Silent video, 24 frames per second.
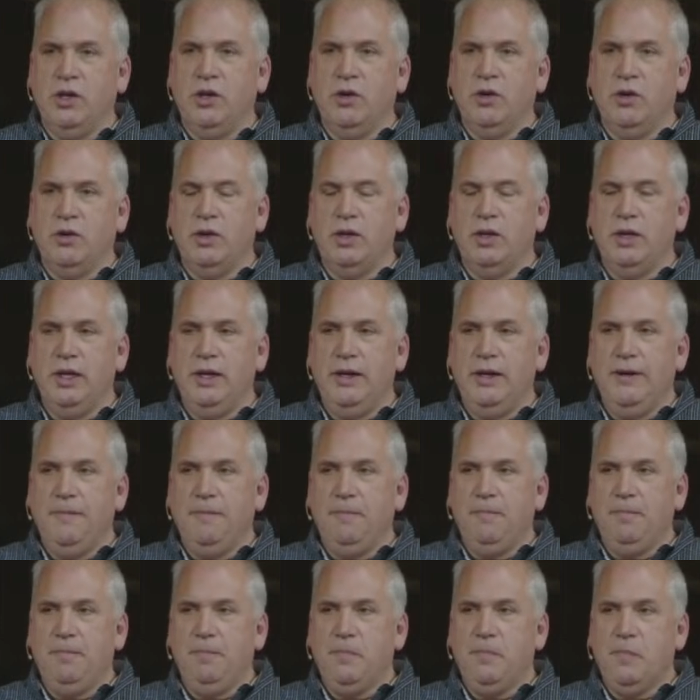do.
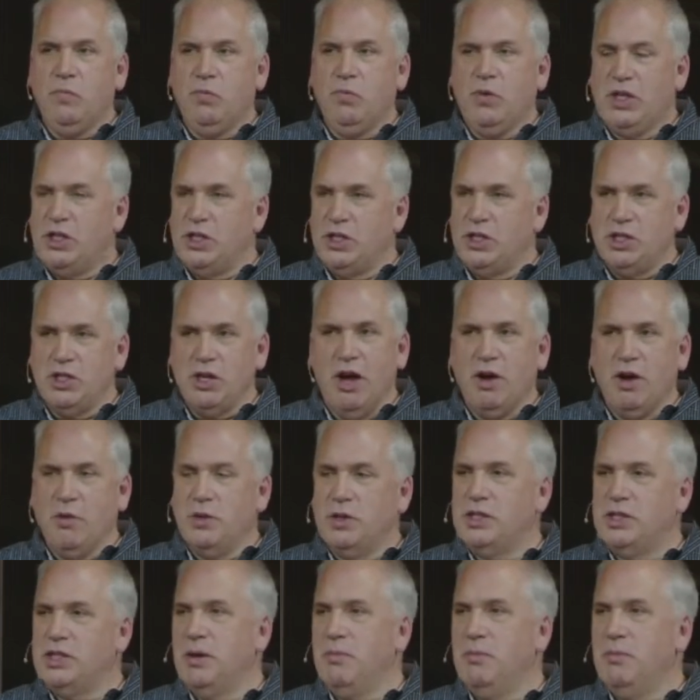Just
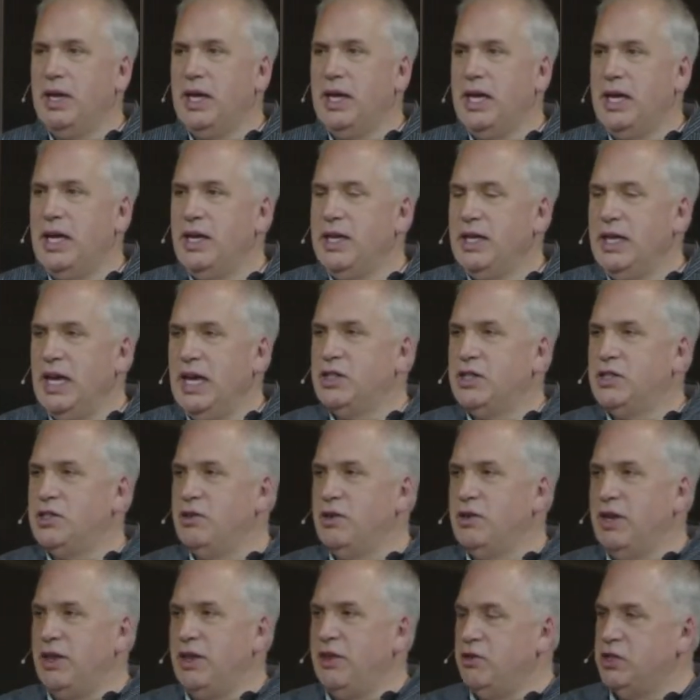talked with somebody
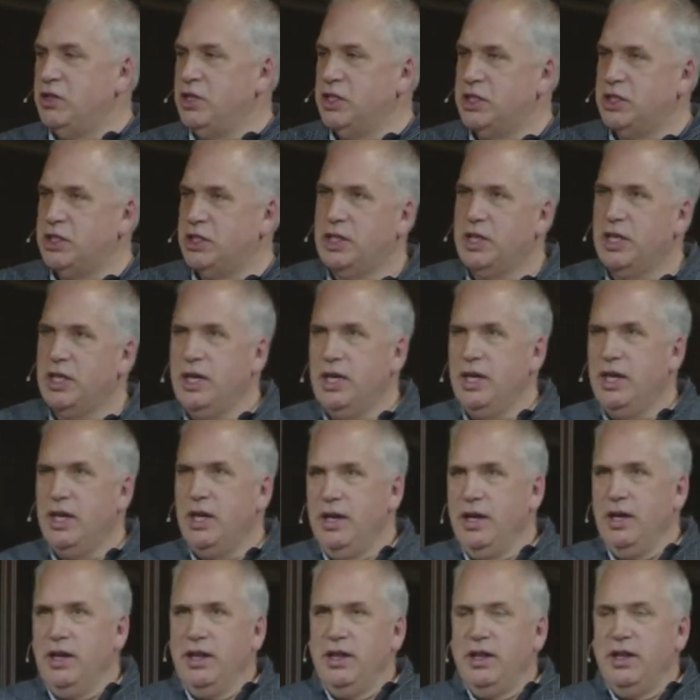yesterday. They're just
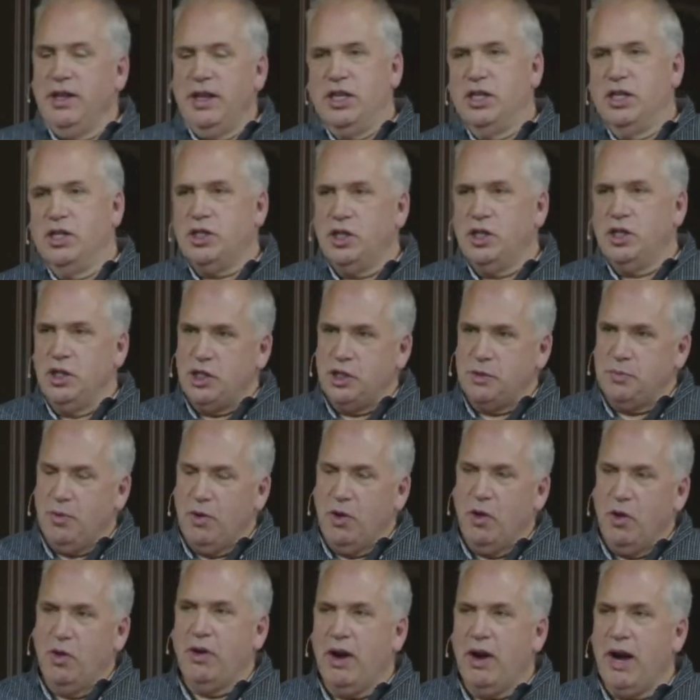they just should
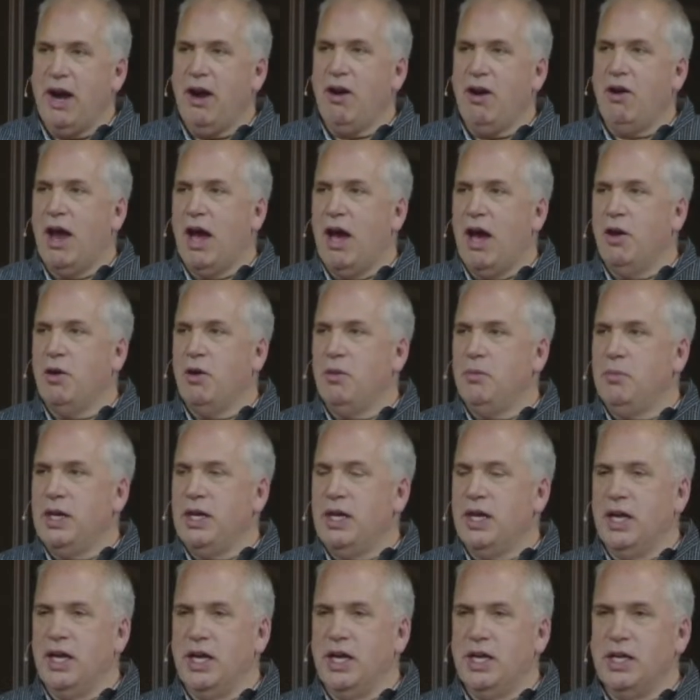just pull their hair out
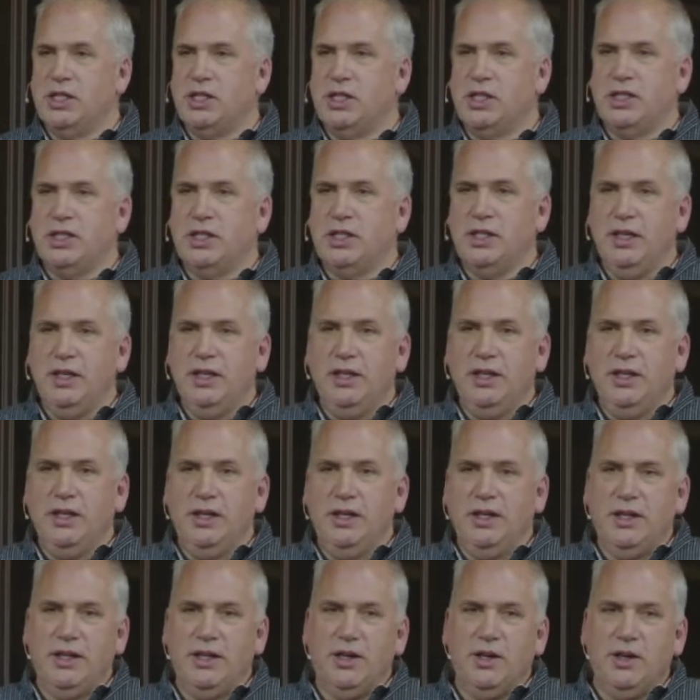because
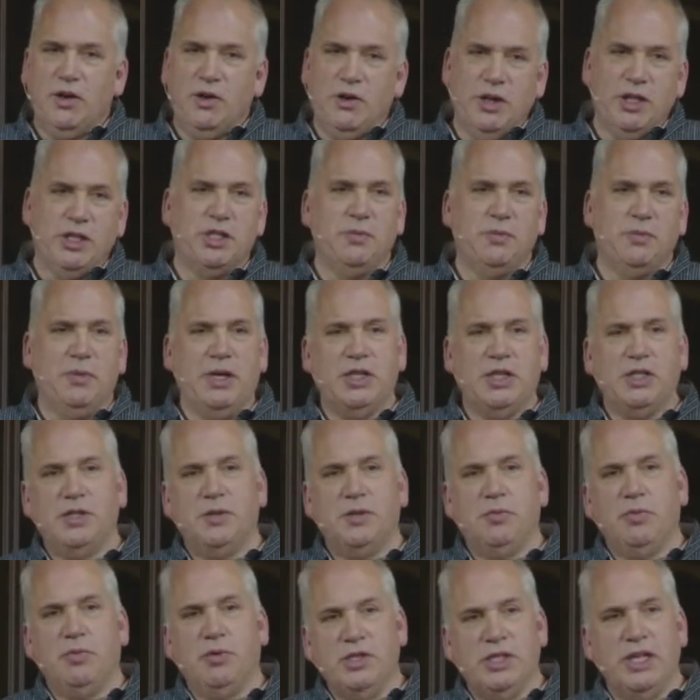
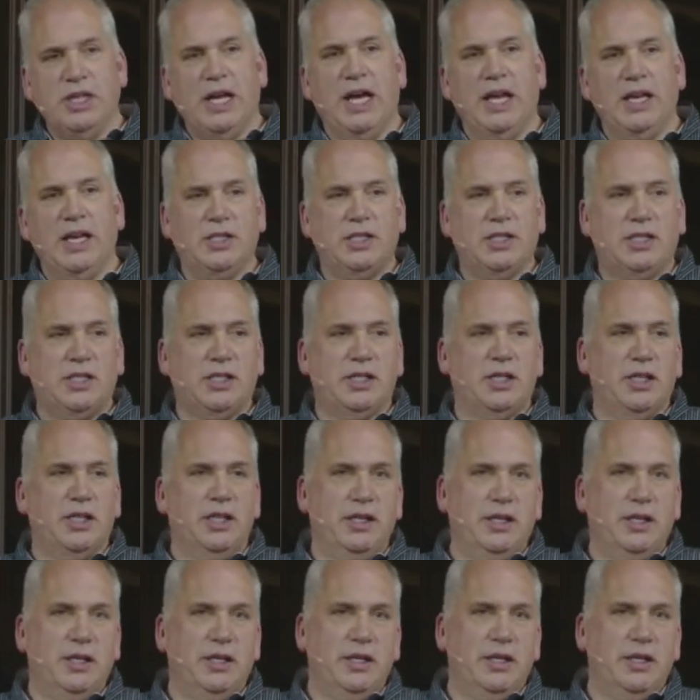Christmas presents